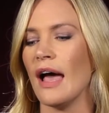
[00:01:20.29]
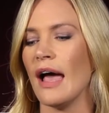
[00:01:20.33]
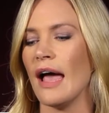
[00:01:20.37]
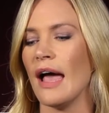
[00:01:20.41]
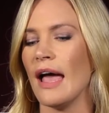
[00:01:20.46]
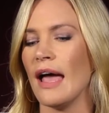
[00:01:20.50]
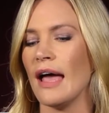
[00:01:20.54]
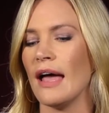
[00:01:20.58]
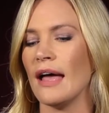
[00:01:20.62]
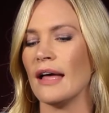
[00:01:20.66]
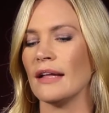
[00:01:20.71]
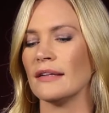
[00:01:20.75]

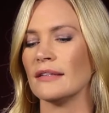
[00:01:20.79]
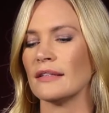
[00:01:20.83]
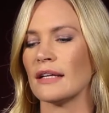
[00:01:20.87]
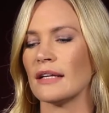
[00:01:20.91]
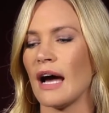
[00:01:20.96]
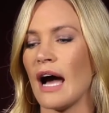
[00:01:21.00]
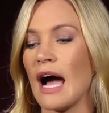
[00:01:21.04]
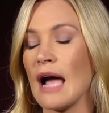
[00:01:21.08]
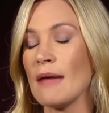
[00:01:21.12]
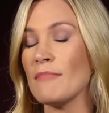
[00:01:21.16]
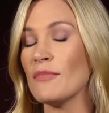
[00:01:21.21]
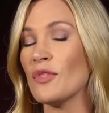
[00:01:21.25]
And
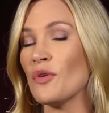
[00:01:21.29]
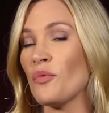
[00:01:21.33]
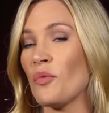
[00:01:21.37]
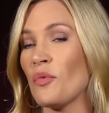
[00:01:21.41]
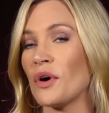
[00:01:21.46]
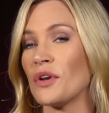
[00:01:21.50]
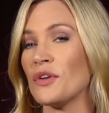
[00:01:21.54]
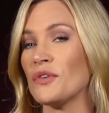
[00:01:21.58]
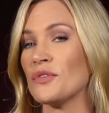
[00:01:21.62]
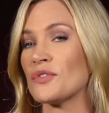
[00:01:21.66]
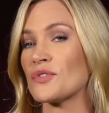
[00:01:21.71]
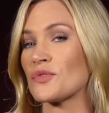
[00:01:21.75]
I'm the
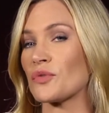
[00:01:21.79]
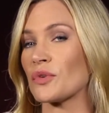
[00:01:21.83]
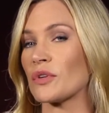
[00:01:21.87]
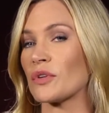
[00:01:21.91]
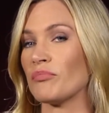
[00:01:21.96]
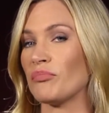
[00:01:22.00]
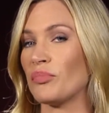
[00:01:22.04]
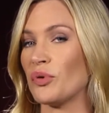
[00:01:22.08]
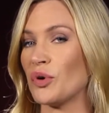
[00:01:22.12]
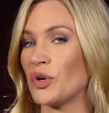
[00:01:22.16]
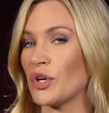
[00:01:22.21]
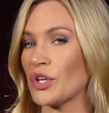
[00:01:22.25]
one who sort
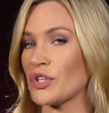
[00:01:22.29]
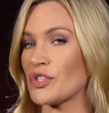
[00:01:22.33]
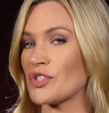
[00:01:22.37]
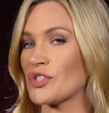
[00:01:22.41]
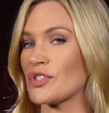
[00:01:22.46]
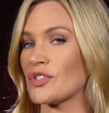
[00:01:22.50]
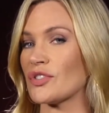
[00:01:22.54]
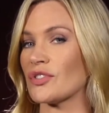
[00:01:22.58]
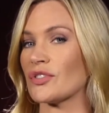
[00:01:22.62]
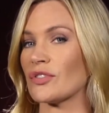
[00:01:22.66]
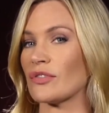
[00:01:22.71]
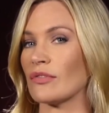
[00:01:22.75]
of
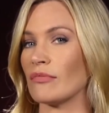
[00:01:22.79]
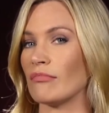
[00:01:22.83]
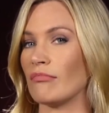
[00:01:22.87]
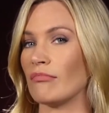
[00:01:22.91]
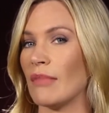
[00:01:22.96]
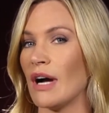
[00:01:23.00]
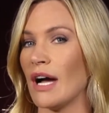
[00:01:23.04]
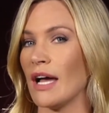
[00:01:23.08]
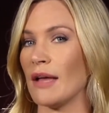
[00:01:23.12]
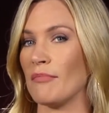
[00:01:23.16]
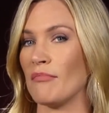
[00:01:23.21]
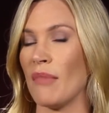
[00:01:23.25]
pushed
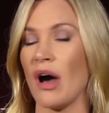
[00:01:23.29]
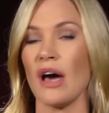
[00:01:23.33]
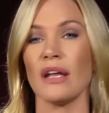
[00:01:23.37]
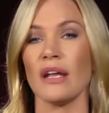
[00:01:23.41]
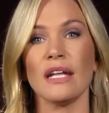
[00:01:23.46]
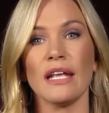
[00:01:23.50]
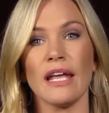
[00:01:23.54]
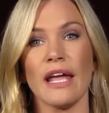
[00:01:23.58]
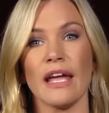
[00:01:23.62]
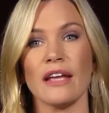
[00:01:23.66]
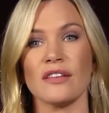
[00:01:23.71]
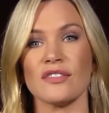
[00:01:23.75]
my
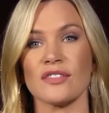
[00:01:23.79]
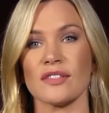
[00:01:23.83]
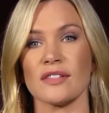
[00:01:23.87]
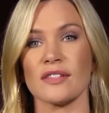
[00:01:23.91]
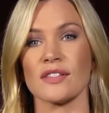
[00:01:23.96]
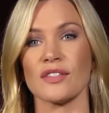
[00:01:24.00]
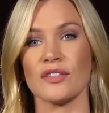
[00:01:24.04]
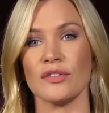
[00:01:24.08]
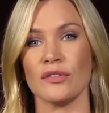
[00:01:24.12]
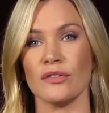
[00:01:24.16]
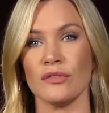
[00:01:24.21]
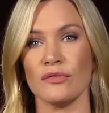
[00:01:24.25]
modeling agents
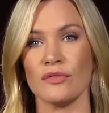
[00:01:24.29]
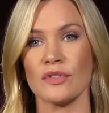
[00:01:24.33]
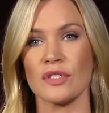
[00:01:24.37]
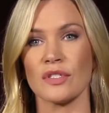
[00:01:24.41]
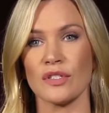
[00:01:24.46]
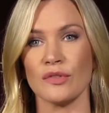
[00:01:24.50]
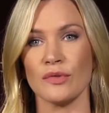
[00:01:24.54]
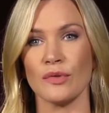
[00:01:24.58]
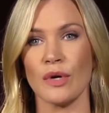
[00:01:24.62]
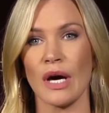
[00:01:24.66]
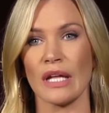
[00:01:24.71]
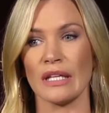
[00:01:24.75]

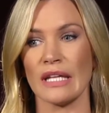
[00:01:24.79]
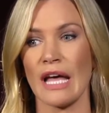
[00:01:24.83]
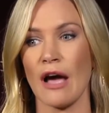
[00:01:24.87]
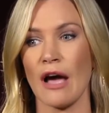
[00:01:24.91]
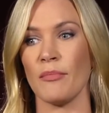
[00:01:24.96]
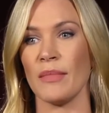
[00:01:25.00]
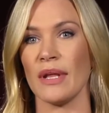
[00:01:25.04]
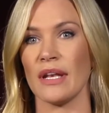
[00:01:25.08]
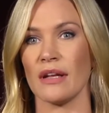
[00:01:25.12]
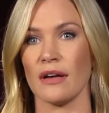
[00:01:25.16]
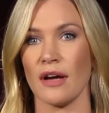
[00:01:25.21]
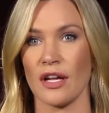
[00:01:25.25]
to allow
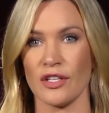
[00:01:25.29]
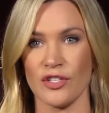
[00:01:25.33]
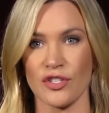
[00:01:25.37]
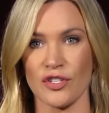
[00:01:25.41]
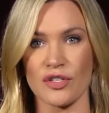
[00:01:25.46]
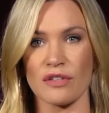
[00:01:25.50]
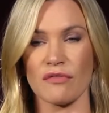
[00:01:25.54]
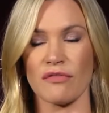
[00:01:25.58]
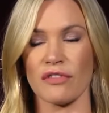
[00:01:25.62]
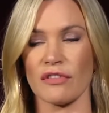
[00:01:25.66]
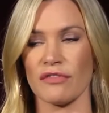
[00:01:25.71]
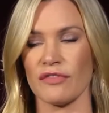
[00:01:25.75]
me to
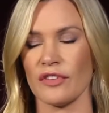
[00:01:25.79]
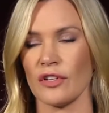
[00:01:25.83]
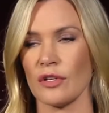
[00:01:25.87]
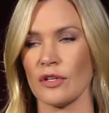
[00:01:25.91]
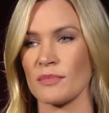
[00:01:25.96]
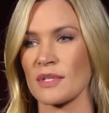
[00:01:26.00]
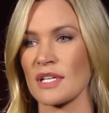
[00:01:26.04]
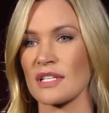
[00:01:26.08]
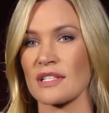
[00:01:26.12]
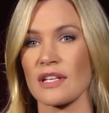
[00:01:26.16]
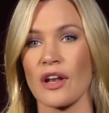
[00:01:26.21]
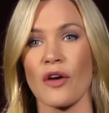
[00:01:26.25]
audition for
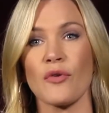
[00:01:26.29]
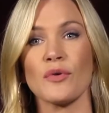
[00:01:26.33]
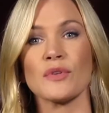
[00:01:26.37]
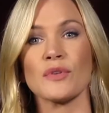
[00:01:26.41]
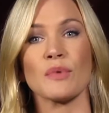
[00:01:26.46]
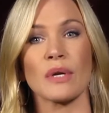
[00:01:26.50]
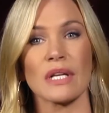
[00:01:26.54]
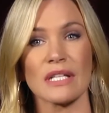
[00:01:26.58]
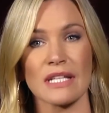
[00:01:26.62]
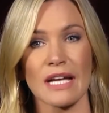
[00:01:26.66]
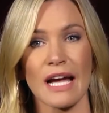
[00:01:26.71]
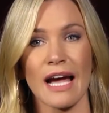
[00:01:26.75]
films, because I'd always
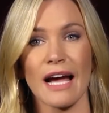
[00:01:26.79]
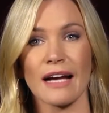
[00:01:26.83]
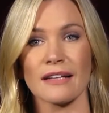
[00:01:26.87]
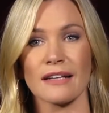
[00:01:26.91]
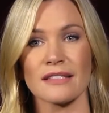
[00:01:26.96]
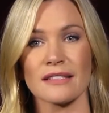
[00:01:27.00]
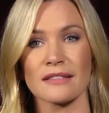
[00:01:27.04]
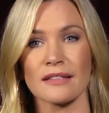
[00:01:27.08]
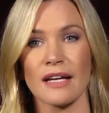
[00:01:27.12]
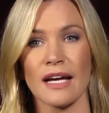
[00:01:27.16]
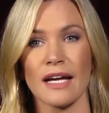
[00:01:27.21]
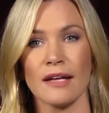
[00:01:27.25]
wanted to
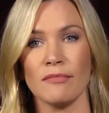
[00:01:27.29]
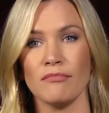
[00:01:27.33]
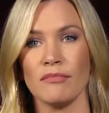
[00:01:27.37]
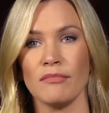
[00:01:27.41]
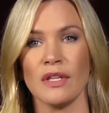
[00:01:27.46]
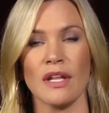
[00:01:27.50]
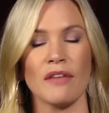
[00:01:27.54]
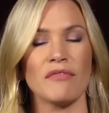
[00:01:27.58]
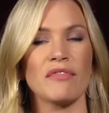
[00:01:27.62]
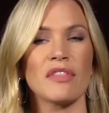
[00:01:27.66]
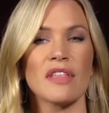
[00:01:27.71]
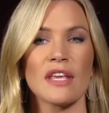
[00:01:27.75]
act. I
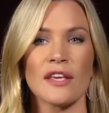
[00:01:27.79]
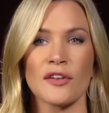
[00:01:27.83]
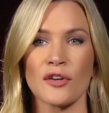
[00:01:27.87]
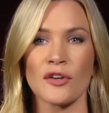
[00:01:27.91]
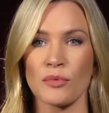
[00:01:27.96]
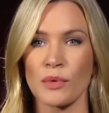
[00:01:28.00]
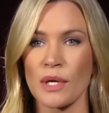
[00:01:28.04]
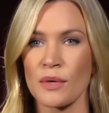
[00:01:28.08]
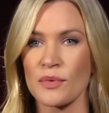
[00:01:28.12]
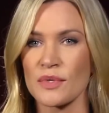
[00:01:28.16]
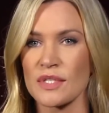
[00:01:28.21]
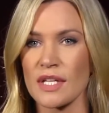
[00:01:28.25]
loved theater
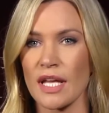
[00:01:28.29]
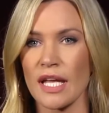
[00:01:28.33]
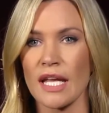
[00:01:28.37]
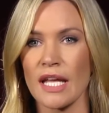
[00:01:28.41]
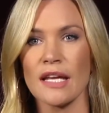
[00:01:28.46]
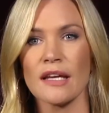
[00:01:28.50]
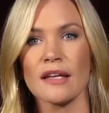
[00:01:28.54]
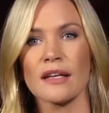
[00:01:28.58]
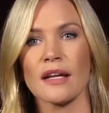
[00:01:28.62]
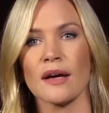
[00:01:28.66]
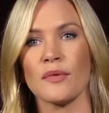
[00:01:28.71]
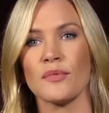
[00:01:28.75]
when I was a
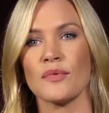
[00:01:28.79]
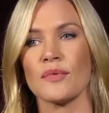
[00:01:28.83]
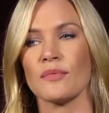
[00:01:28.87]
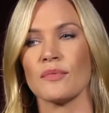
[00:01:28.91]
kid.